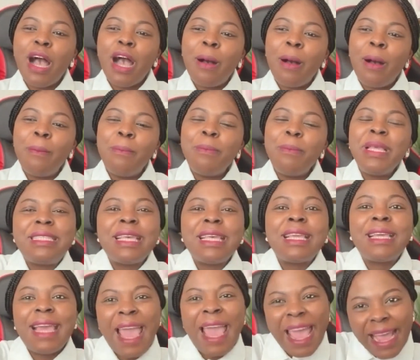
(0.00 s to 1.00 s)

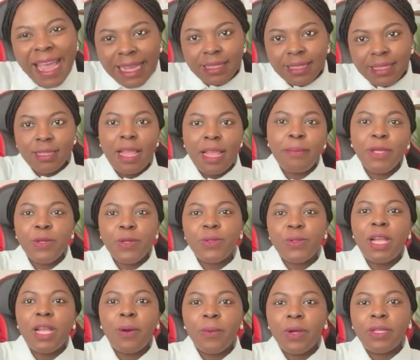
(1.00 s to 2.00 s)
mitigate, let me
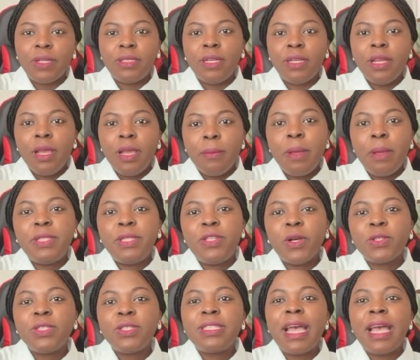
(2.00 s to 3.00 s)
use that word. Maybe
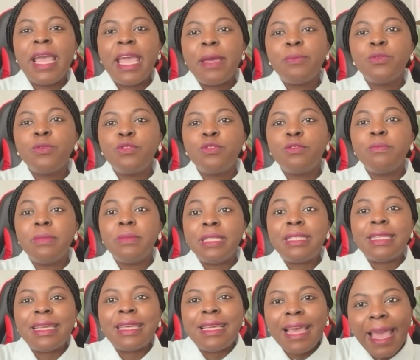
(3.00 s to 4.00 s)
doctors are able to
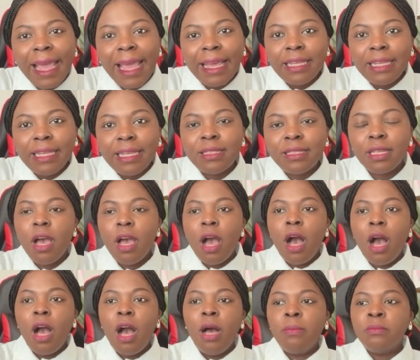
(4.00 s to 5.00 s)
mitigate
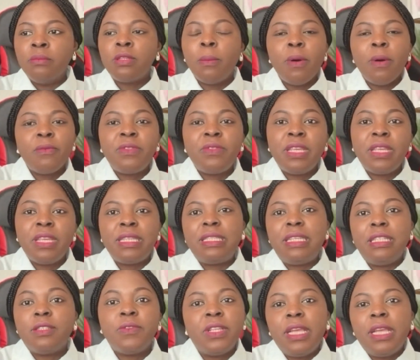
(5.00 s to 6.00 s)
some of these
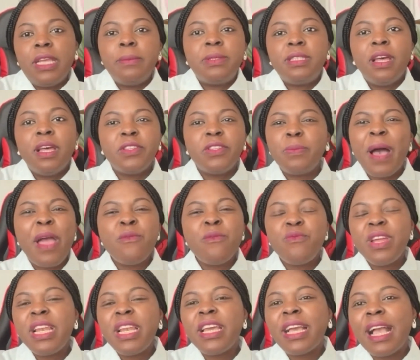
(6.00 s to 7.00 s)
things for themselves, but I
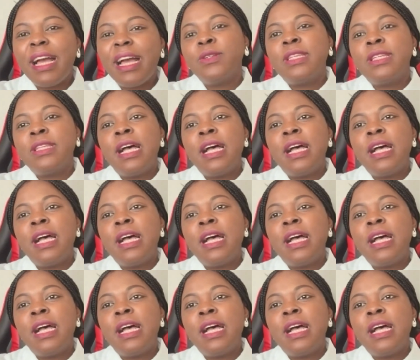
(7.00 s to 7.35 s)
really cannot